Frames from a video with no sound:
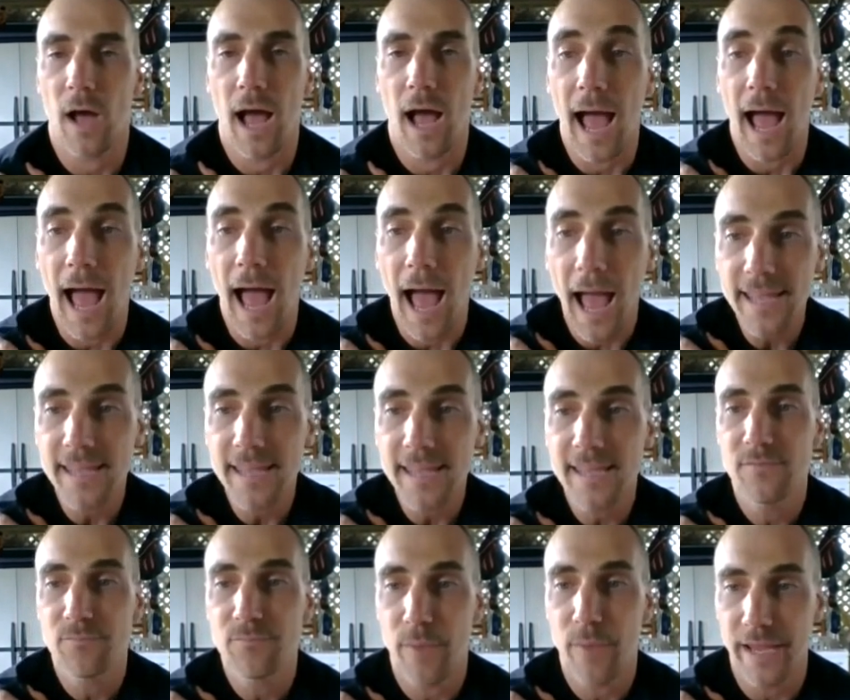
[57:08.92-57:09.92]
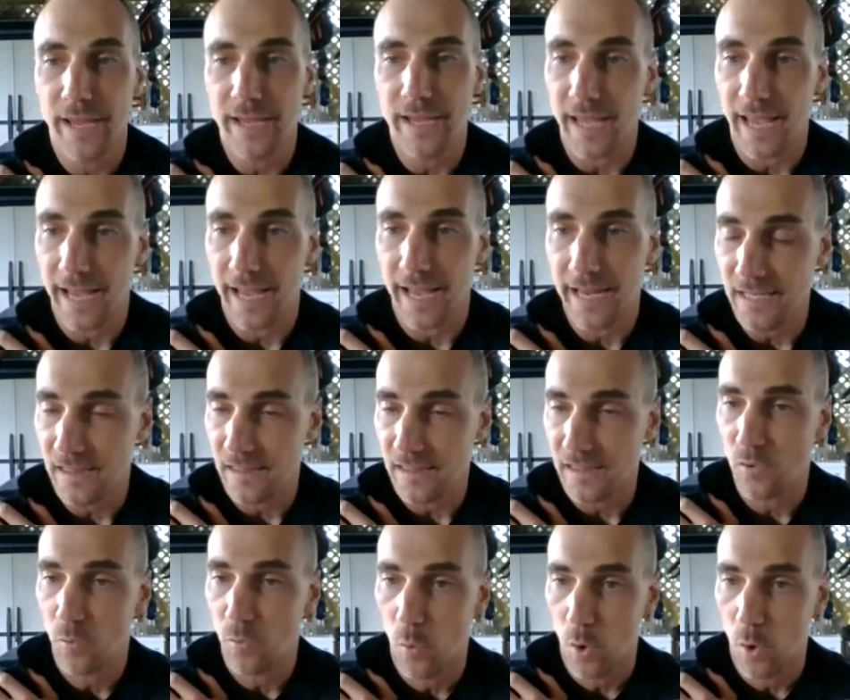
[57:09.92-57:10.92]
I can make
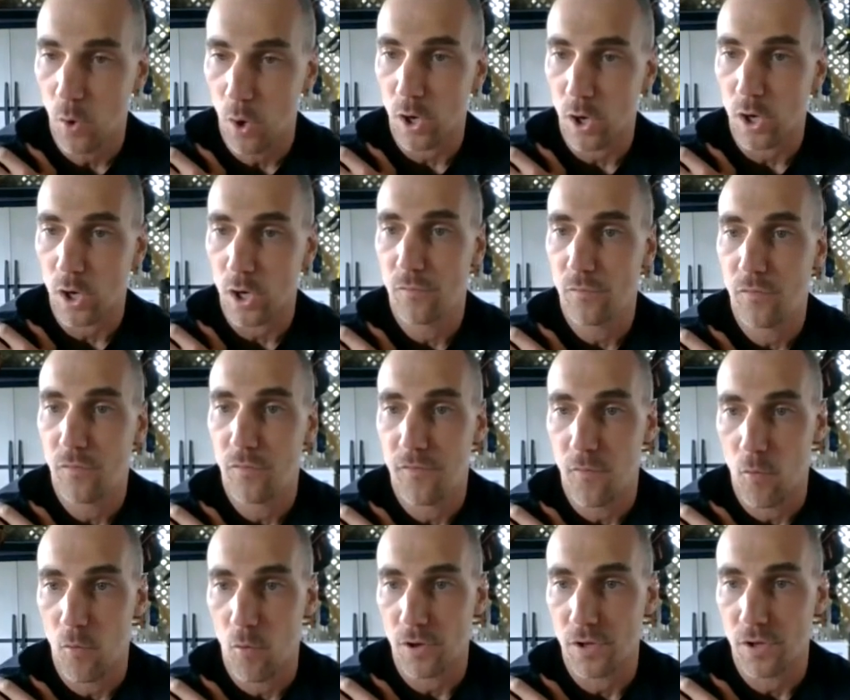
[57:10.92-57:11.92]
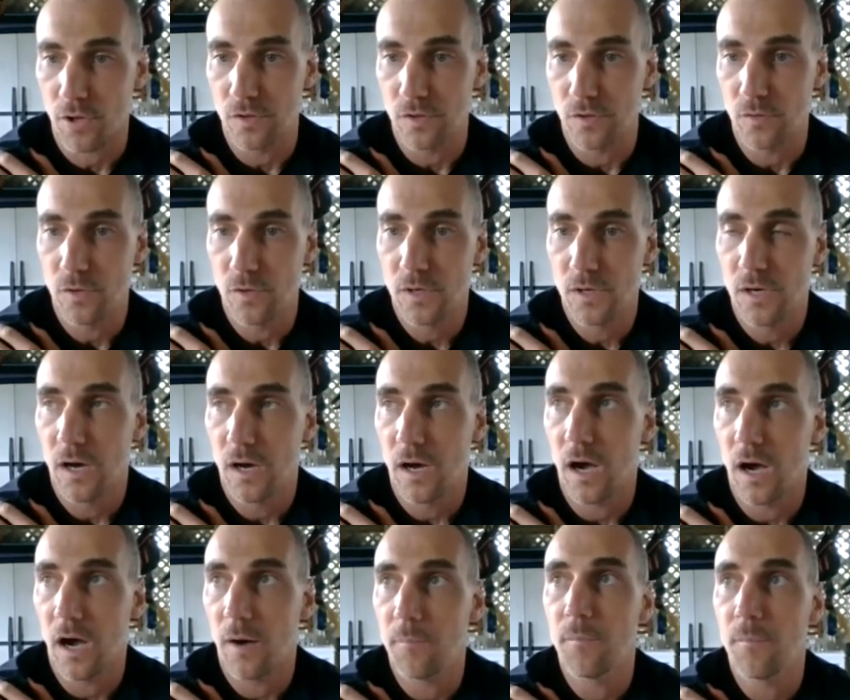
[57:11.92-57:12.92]
anything work for you.
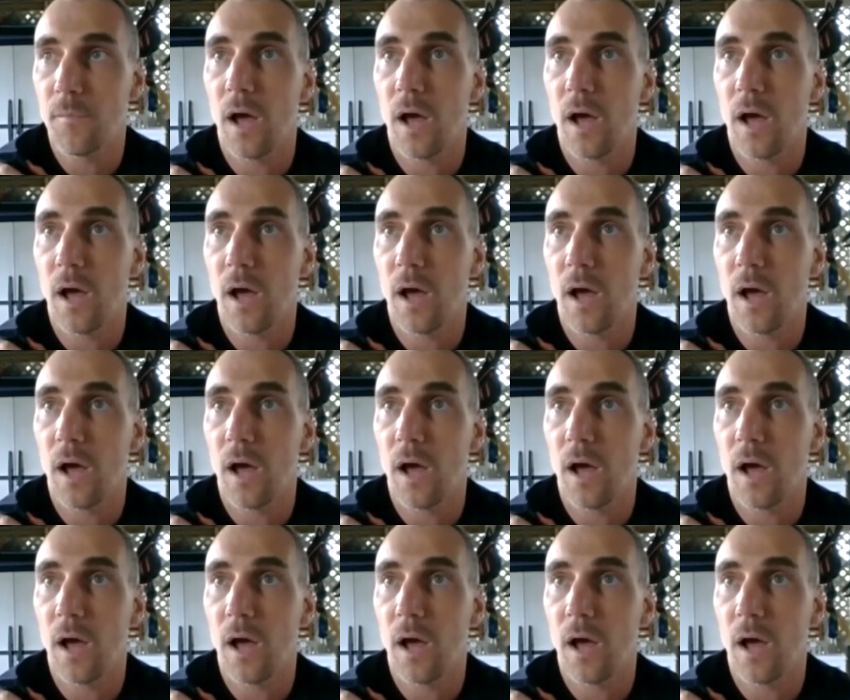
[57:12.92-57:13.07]
I